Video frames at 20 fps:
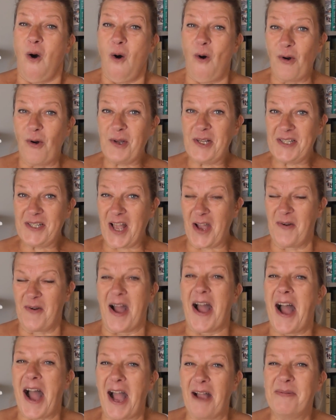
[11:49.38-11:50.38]
Also,
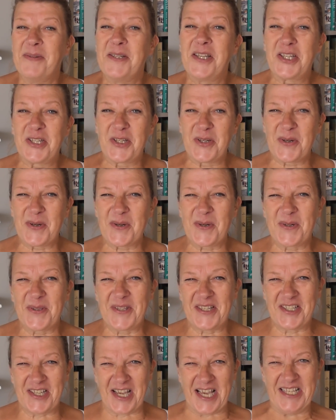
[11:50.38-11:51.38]
I'm sure
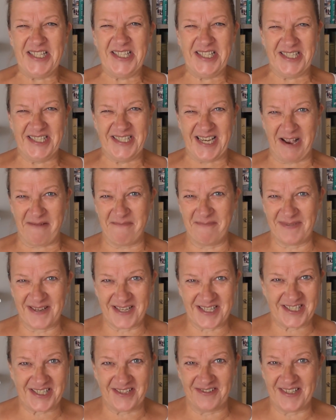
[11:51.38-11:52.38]
the change in
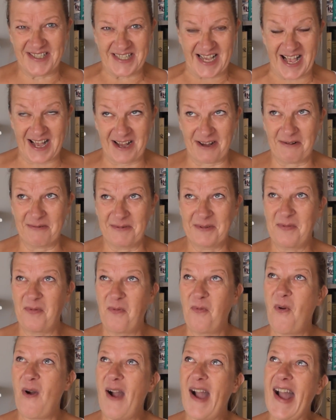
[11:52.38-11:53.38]
temperature has helped.
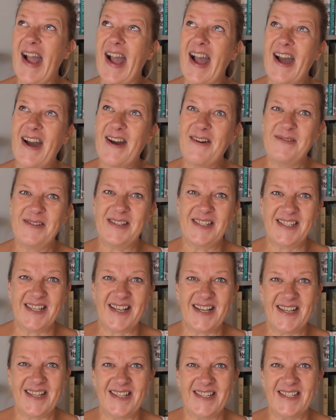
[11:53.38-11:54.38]

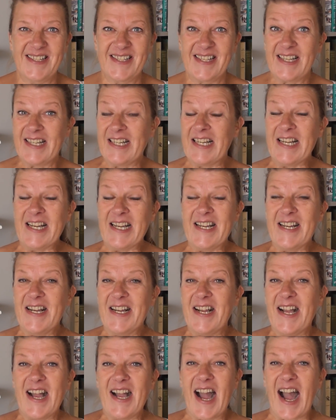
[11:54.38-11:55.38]
Wowzers!
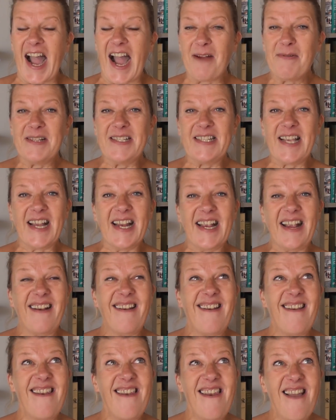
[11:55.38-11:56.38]
I was
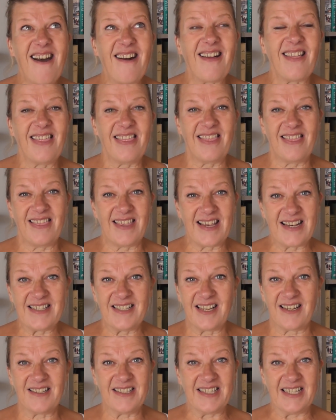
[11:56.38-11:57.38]
getting
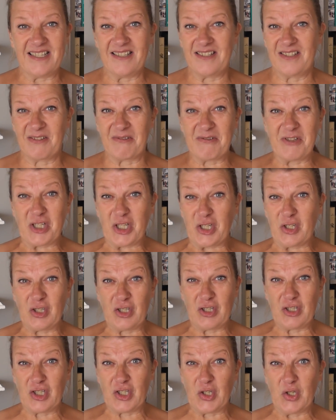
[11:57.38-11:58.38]
nothing done in sort of June
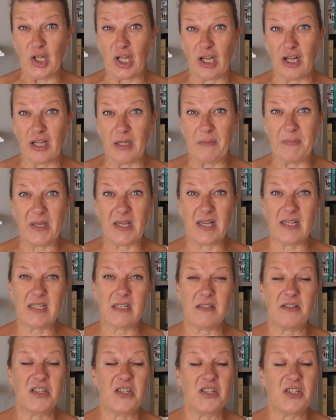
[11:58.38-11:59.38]
and July
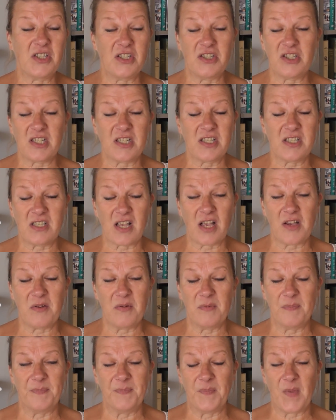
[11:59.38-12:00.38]
because I was just
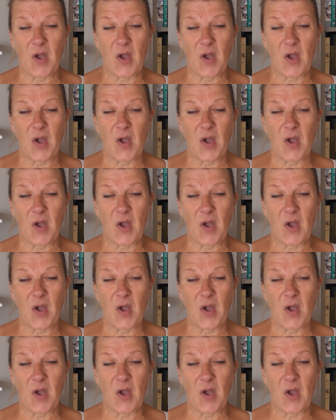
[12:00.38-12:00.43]
so